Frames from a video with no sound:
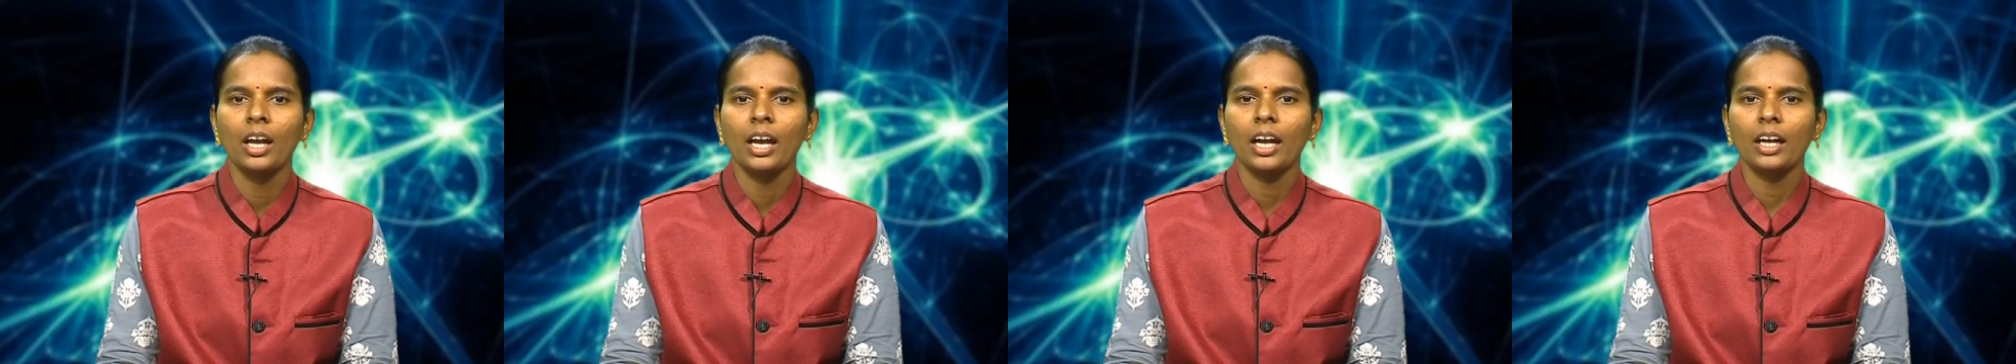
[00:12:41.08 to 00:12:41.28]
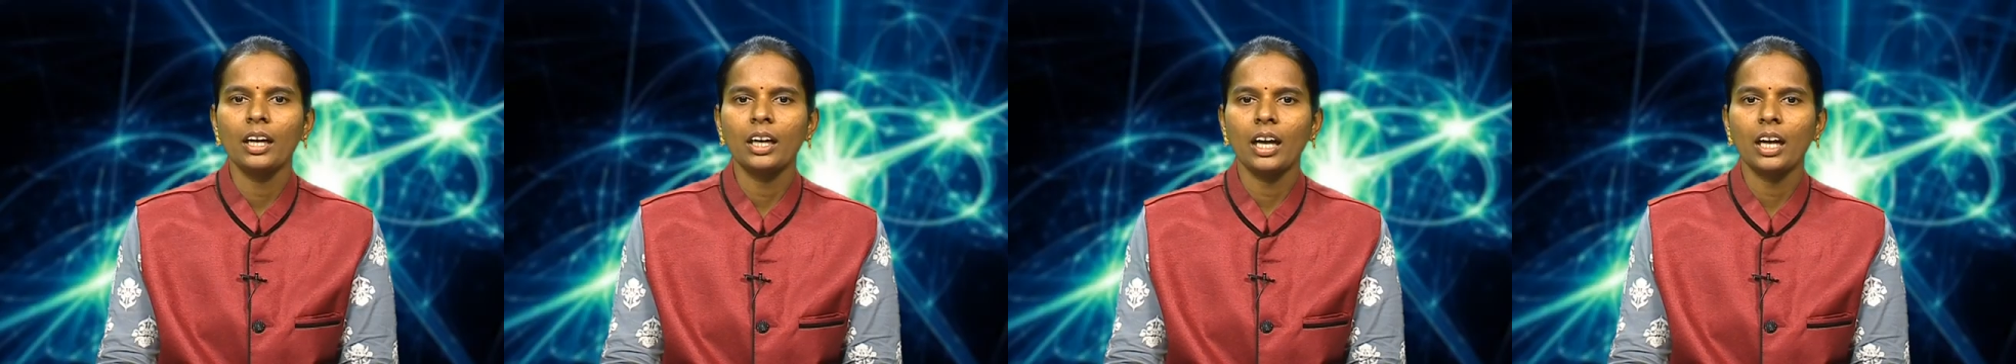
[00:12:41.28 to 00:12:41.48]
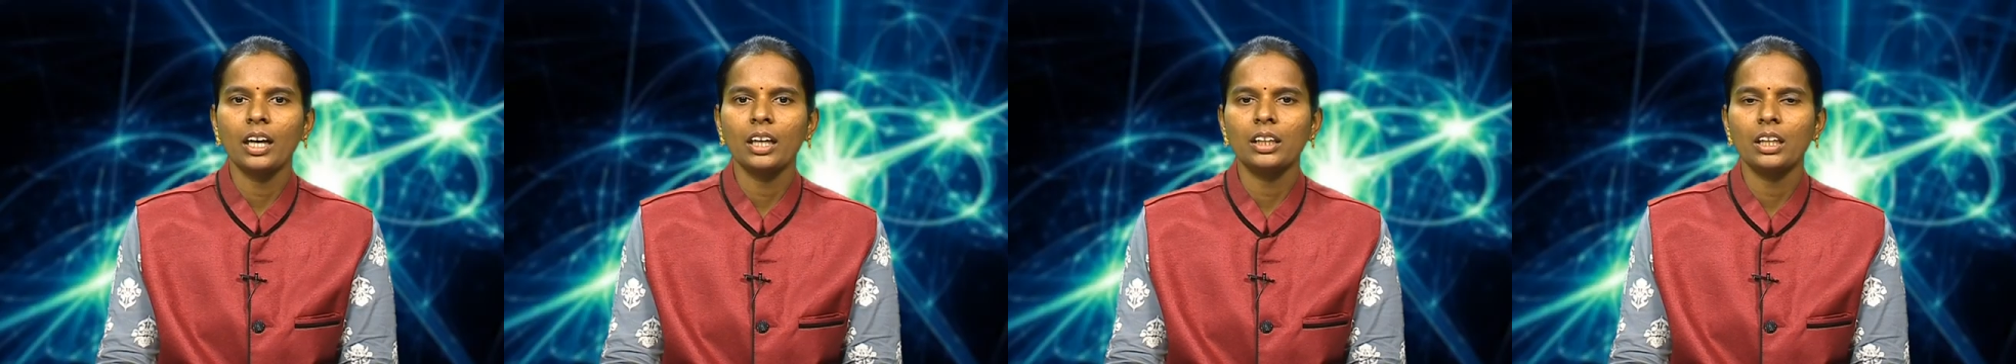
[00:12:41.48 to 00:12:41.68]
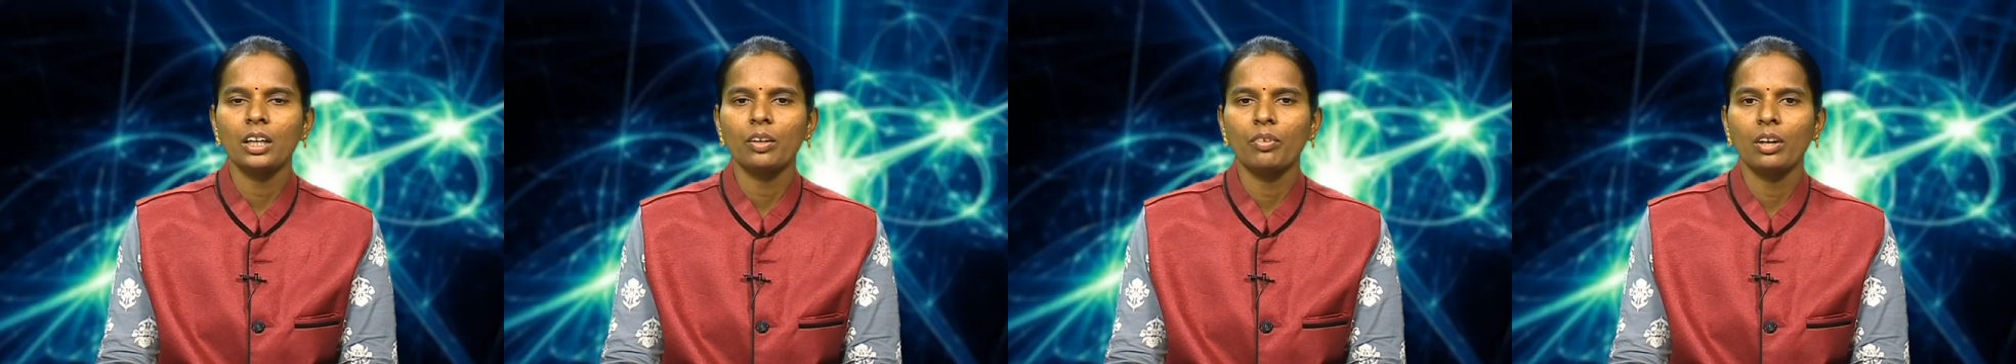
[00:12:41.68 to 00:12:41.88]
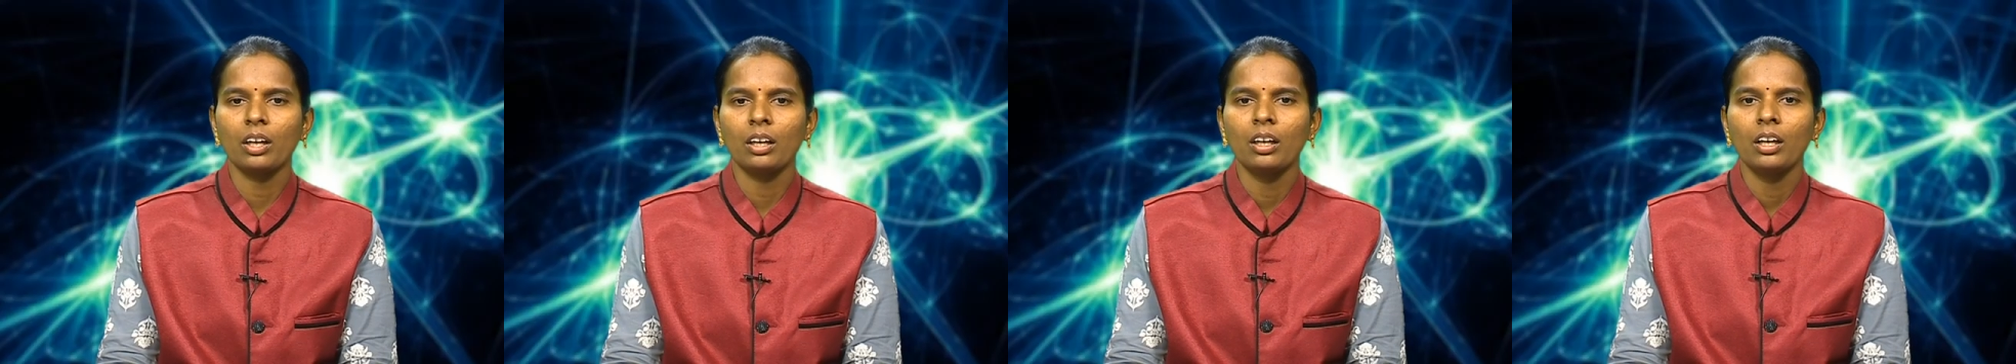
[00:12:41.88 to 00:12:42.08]
and
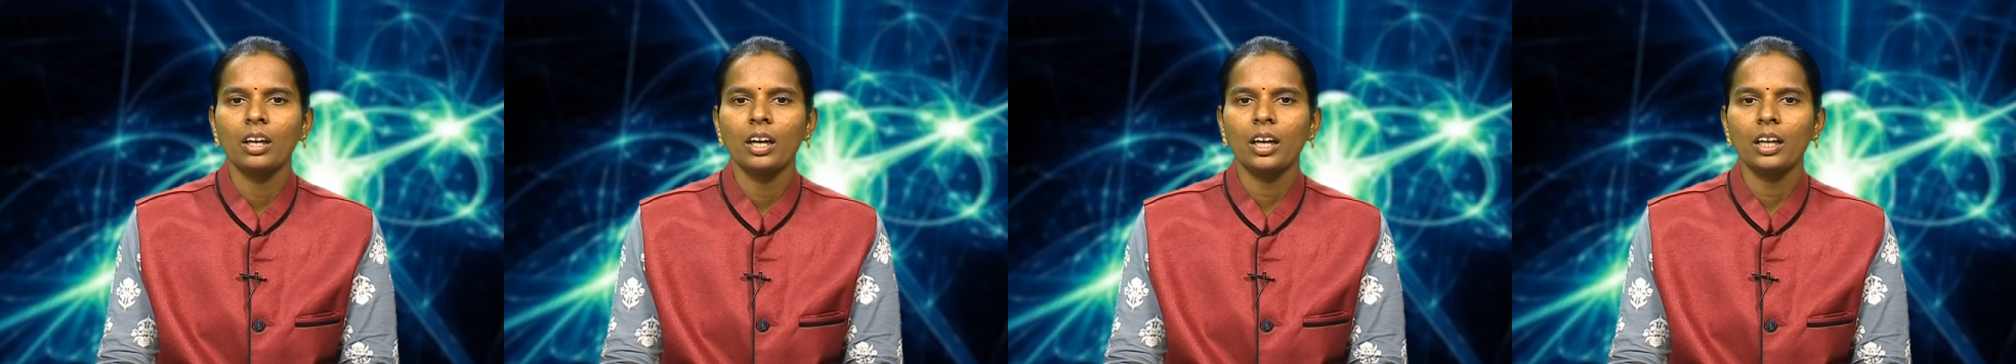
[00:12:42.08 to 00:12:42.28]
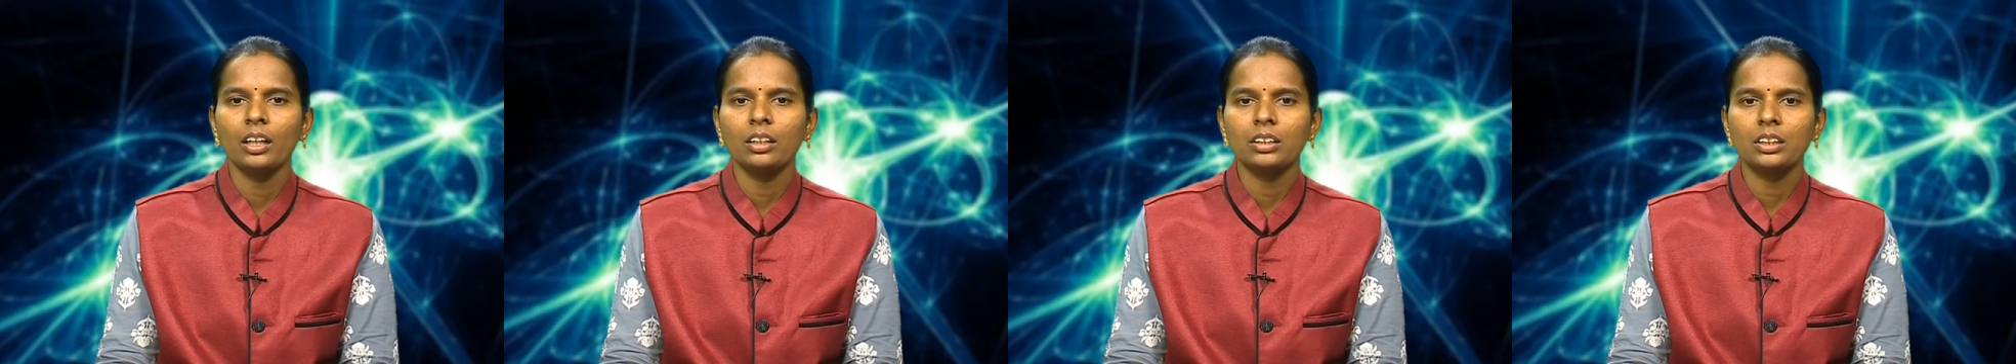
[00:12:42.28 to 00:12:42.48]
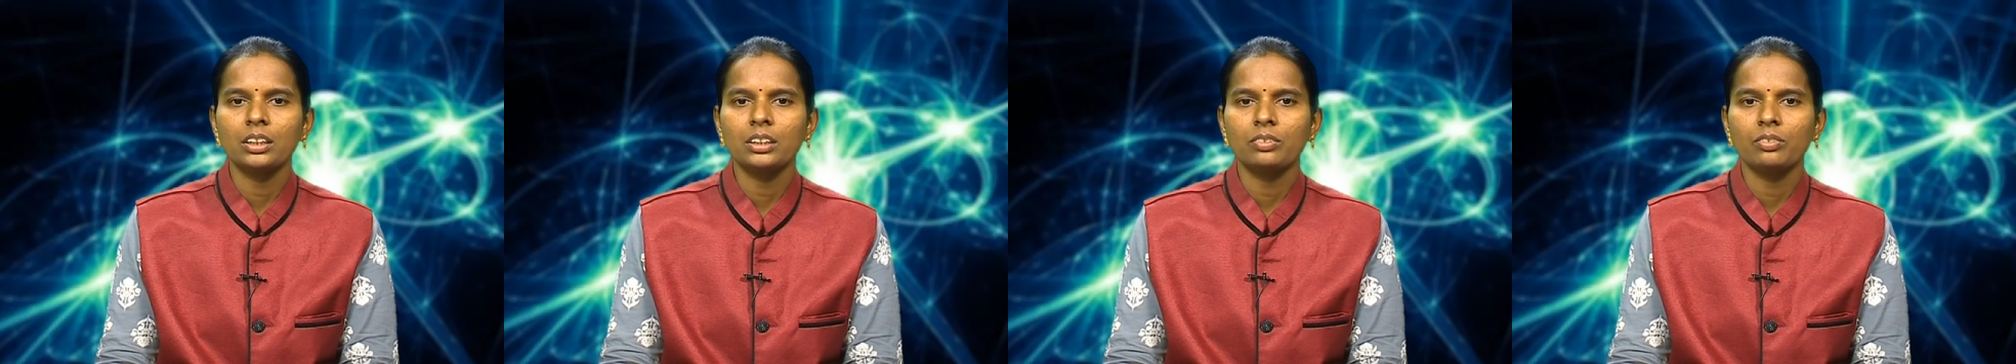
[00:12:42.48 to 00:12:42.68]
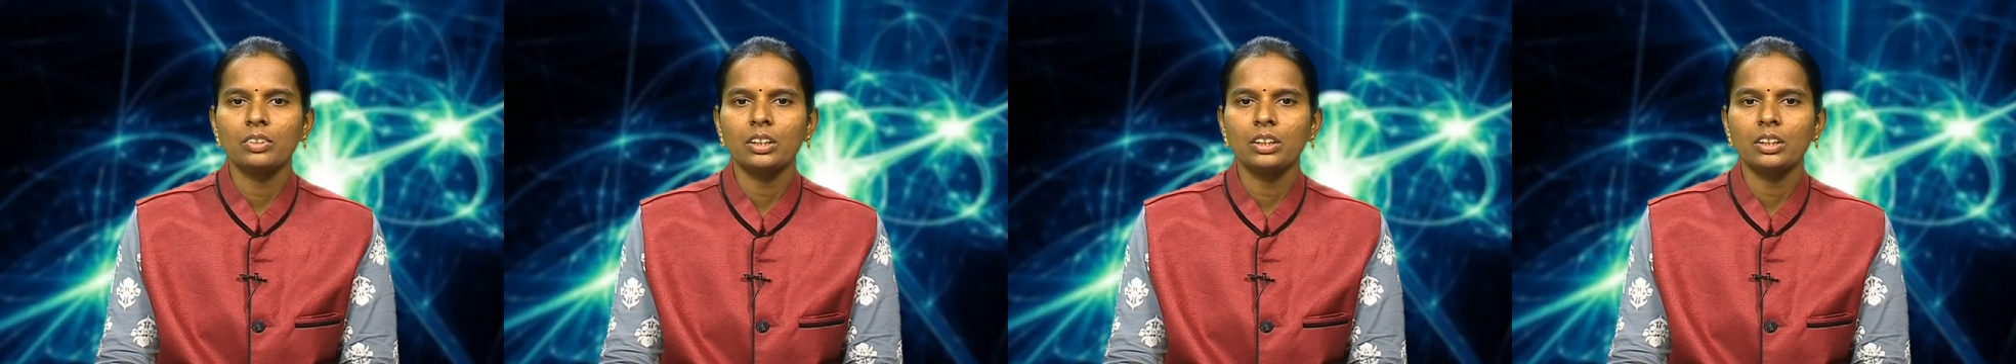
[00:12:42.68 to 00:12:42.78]
another one and this